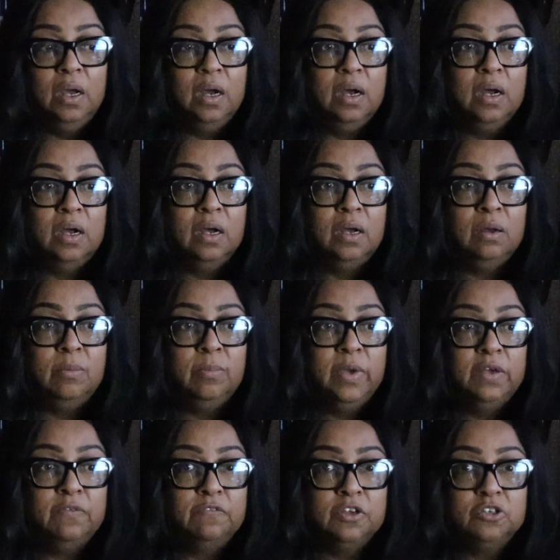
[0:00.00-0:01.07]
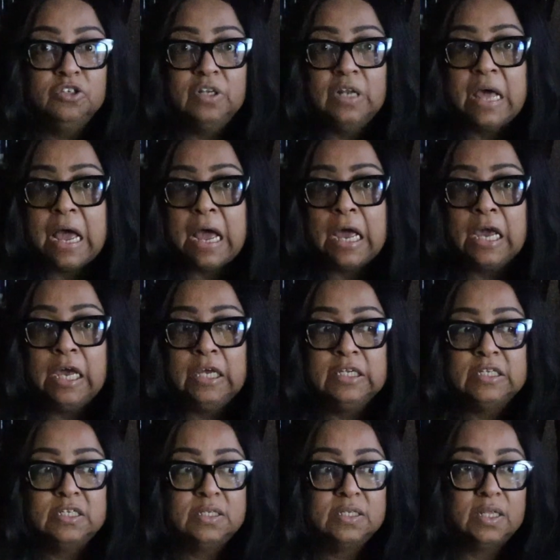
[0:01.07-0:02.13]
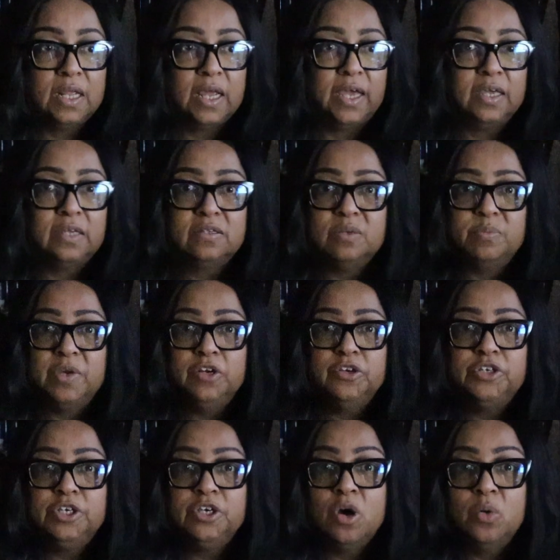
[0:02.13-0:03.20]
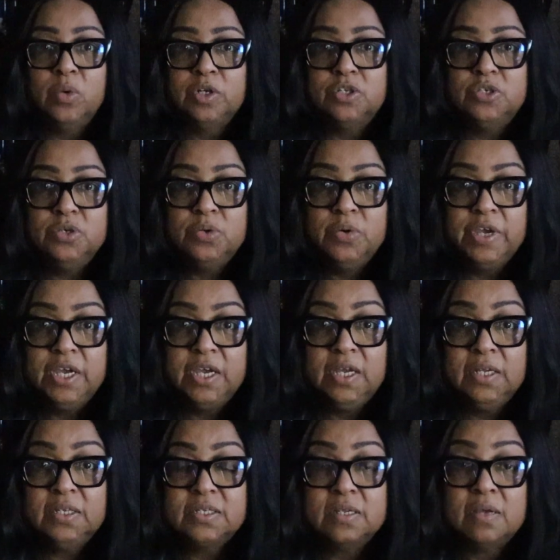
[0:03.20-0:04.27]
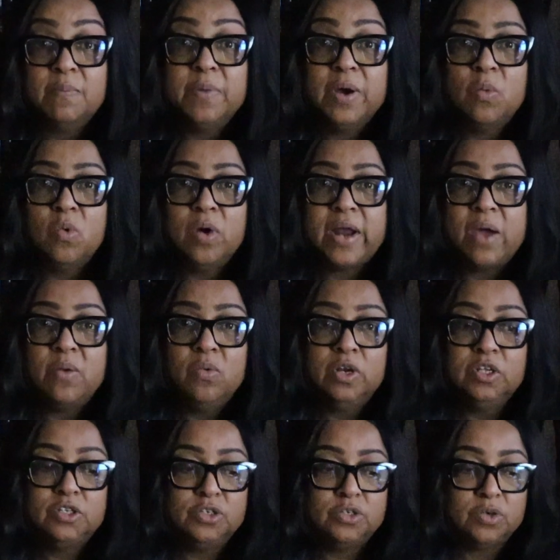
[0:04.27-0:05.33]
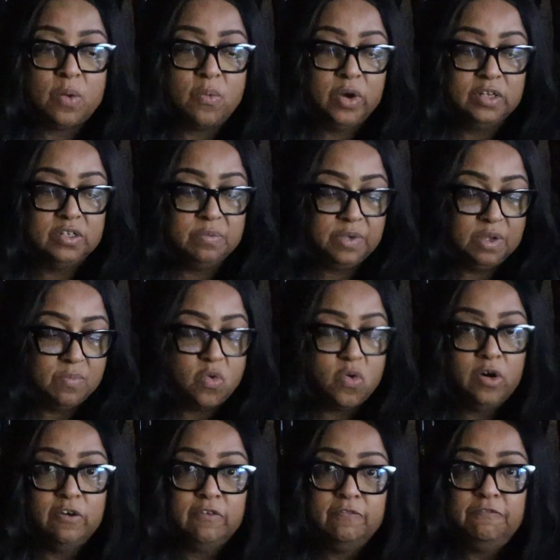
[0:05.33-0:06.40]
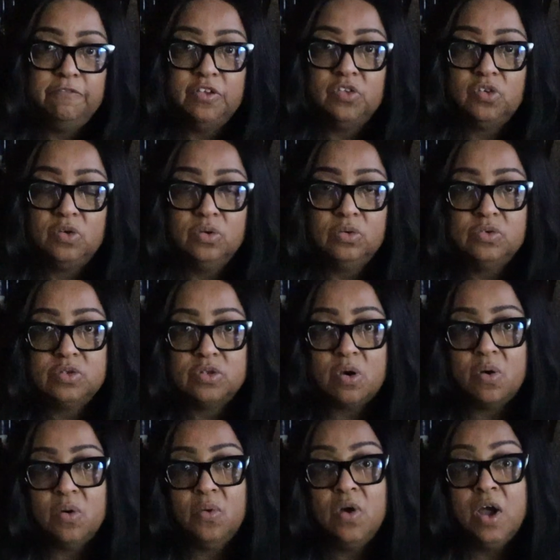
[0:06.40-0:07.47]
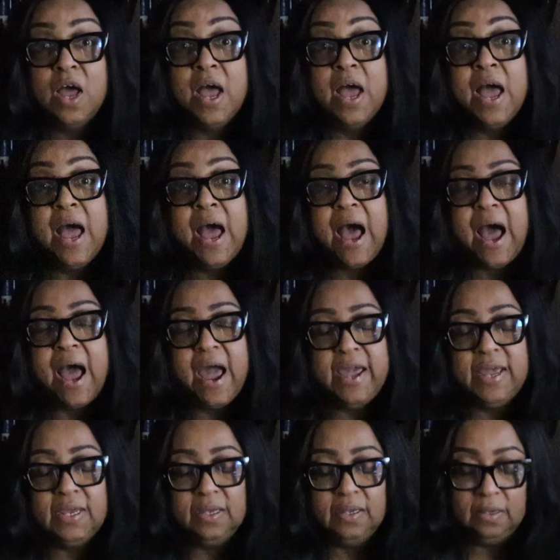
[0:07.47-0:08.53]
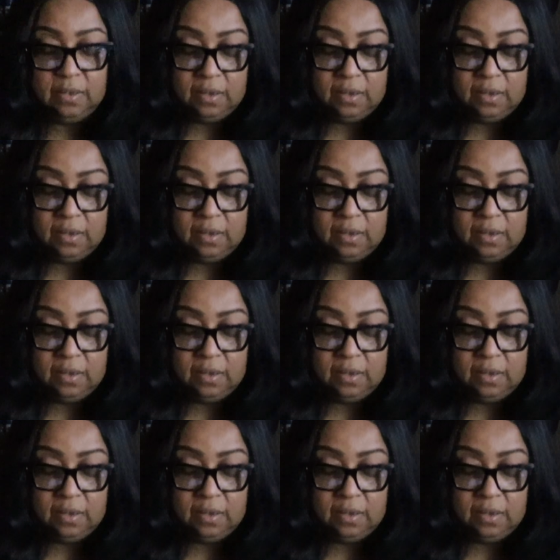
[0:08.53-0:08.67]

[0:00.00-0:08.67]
and visualize like some energy going to it. But what I wanted to do, I wanted to be more physical. So I